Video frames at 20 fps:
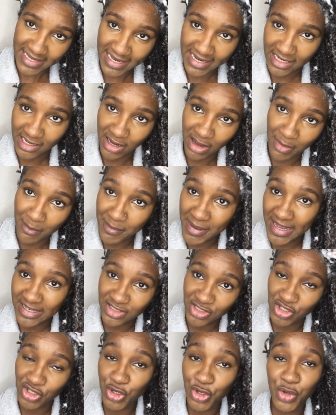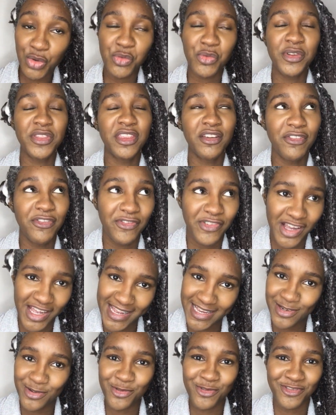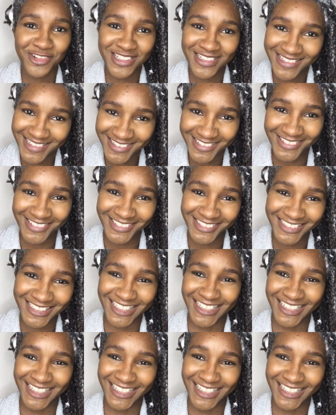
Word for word: and come back to you with the final results,